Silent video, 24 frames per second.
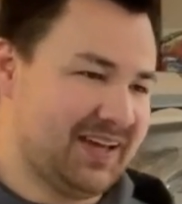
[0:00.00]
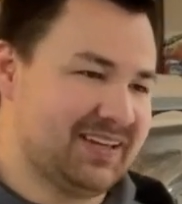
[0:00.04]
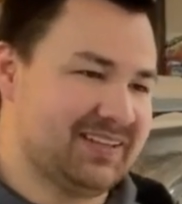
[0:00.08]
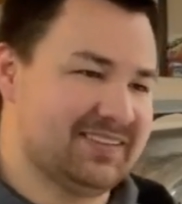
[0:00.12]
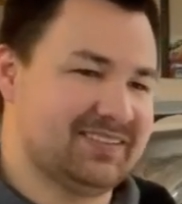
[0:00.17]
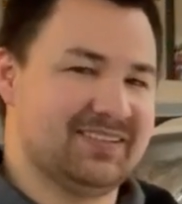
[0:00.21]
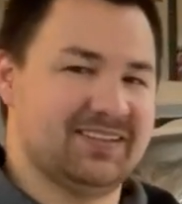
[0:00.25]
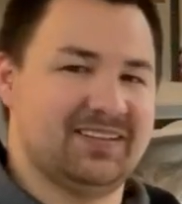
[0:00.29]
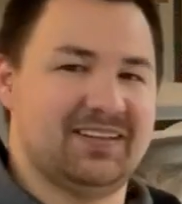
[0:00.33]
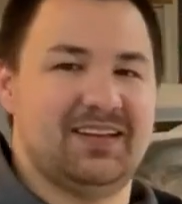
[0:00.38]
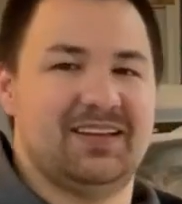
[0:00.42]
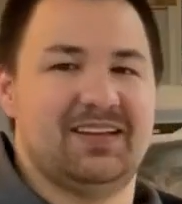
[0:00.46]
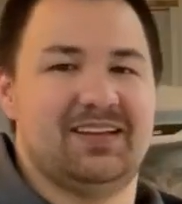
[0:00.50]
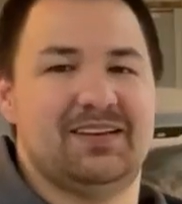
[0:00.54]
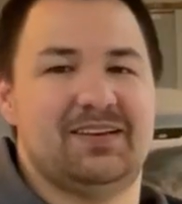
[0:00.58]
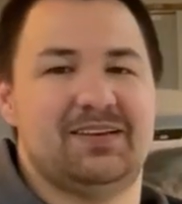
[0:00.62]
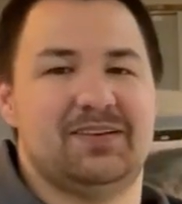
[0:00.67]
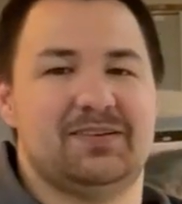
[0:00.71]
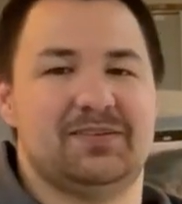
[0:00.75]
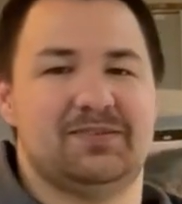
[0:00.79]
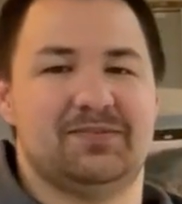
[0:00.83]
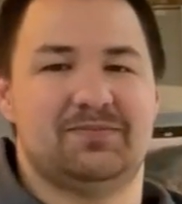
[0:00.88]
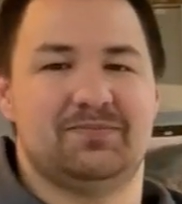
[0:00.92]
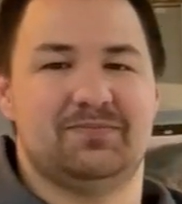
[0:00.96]
So then,
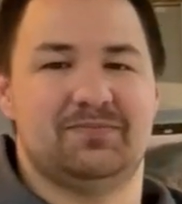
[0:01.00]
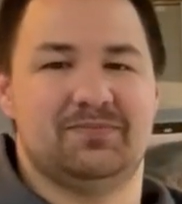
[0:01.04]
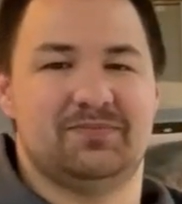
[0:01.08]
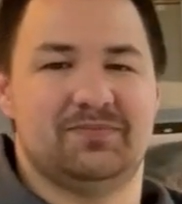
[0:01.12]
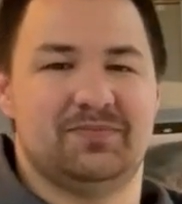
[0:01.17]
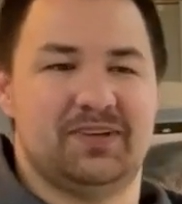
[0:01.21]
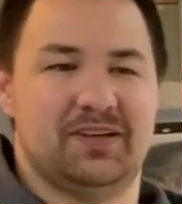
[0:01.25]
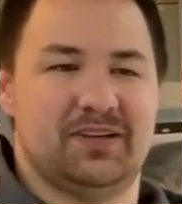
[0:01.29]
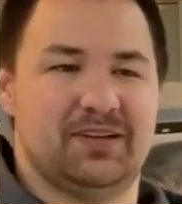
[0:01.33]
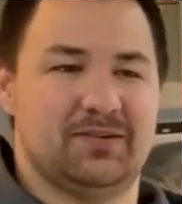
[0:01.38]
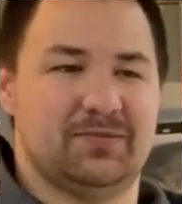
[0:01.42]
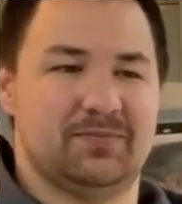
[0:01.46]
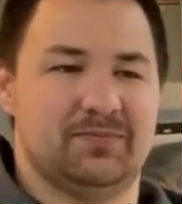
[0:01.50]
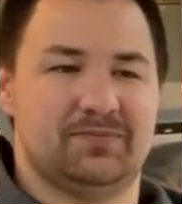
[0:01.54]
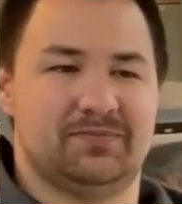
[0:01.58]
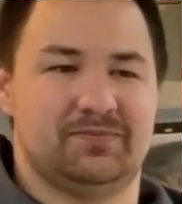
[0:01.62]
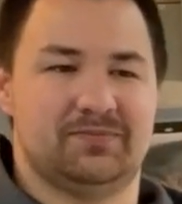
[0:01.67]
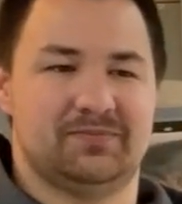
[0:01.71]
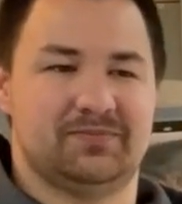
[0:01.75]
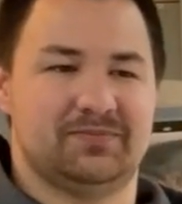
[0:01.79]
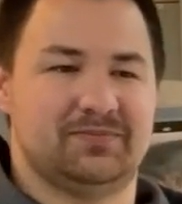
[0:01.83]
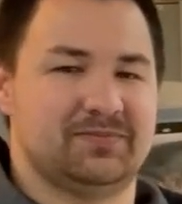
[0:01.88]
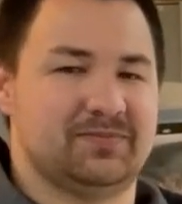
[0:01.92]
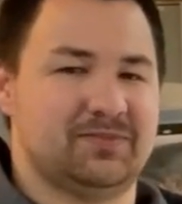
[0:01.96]
you know,
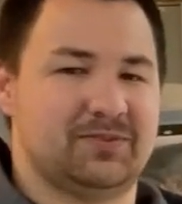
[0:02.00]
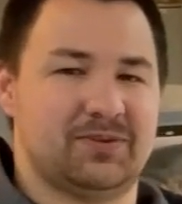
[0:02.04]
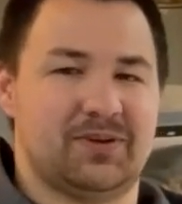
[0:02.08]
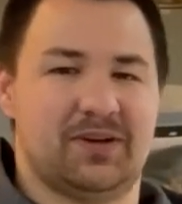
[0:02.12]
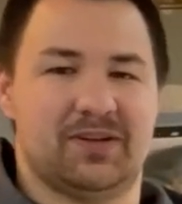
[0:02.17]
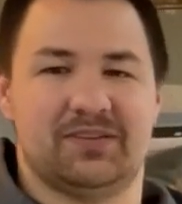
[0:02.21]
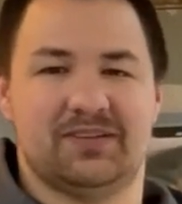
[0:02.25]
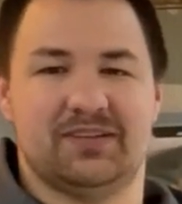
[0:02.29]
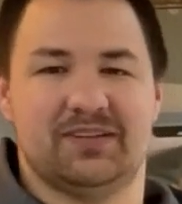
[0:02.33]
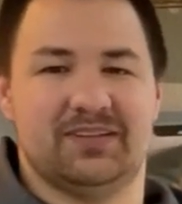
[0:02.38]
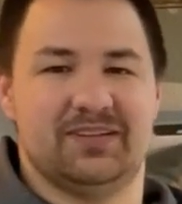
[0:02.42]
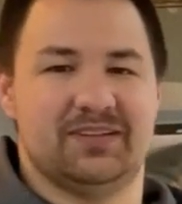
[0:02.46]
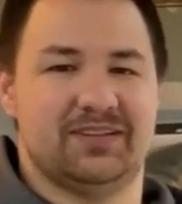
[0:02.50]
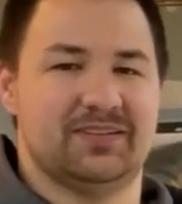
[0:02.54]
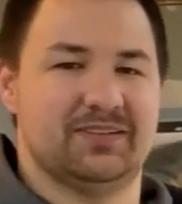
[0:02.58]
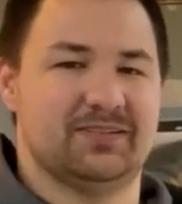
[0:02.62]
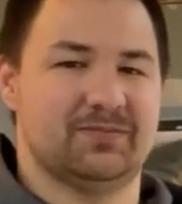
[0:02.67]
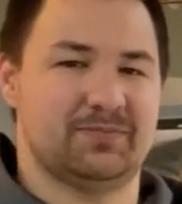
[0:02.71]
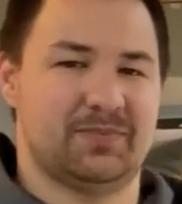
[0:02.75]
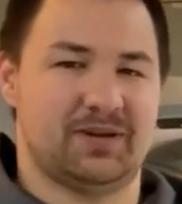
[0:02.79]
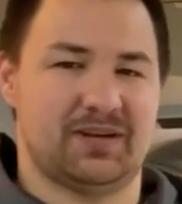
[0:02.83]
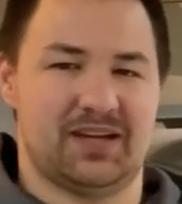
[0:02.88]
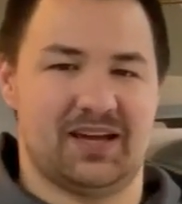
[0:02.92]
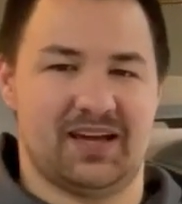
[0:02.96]
throughout the years,
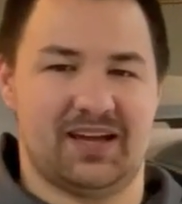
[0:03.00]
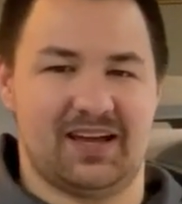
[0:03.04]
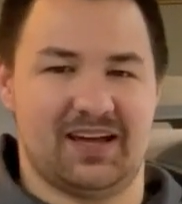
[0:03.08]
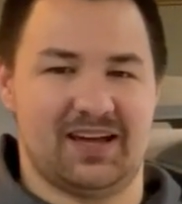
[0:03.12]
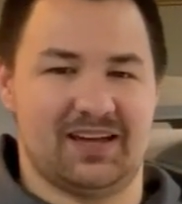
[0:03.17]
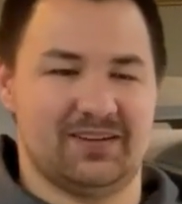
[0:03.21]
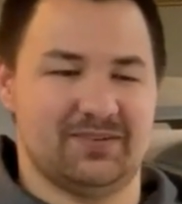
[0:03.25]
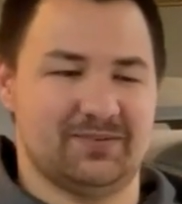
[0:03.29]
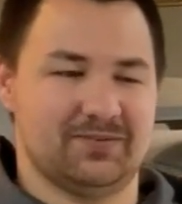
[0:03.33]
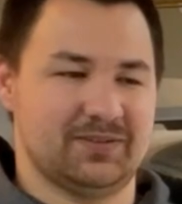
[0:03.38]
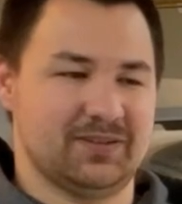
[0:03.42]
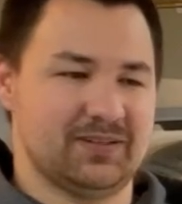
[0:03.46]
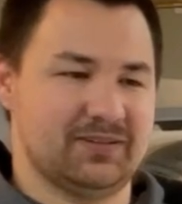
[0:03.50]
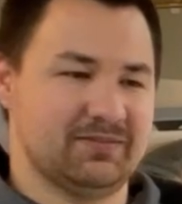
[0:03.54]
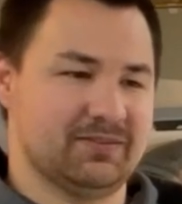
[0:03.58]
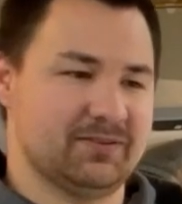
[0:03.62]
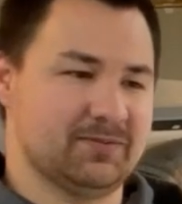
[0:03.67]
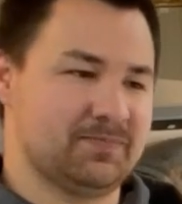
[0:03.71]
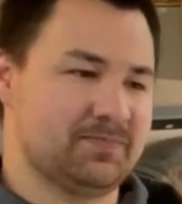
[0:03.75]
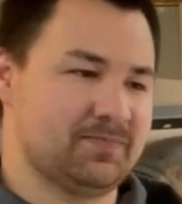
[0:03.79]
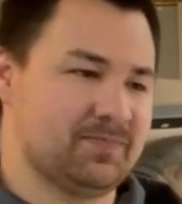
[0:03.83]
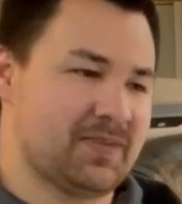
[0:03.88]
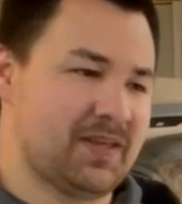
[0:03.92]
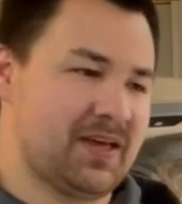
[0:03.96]
my dad had it or whatever.